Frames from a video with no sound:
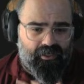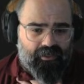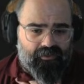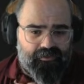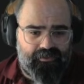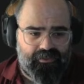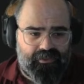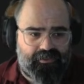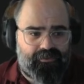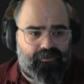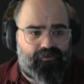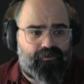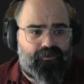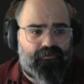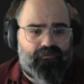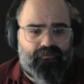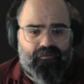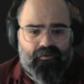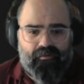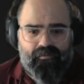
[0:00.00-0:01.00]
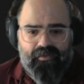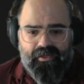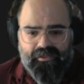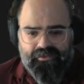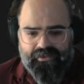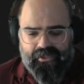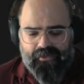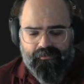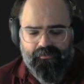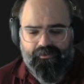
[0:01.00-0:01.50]
your site's doing from an
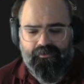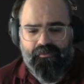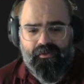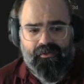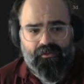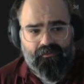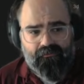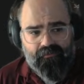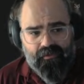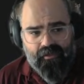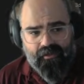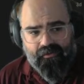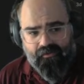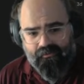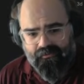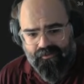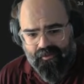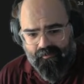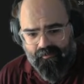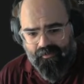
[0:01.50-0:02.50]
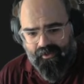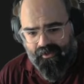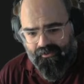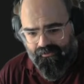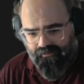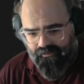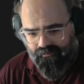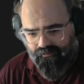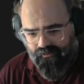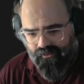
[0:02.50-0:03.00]
SEO perspective, hitting those APIs.
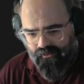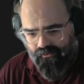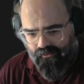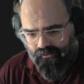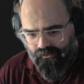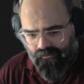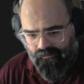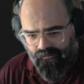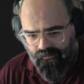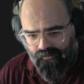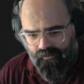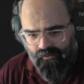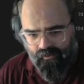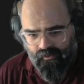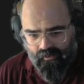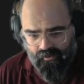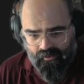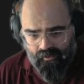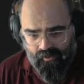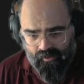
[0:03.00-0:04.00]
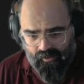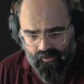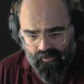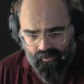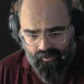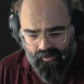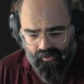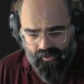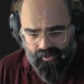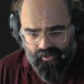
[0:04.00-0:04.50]
So pretty cool.
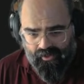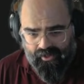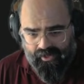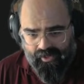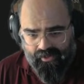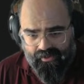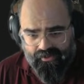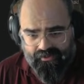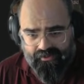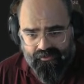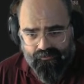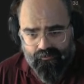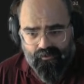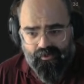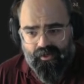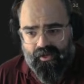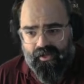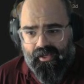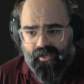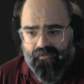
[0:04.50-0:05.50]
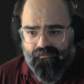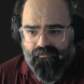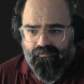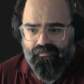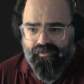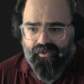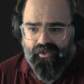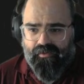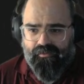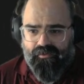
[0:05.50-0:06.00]
And this is one that I got from
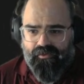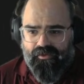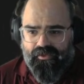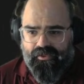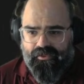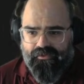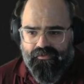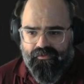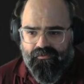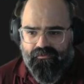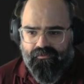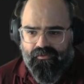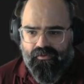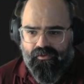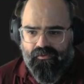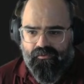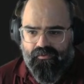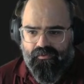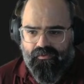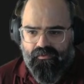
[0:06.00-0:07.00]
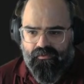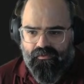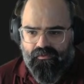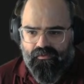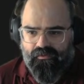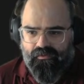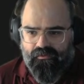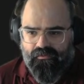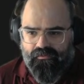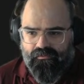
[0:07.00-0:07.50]
the community. So if you go
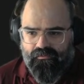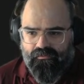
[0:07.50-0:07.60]
into,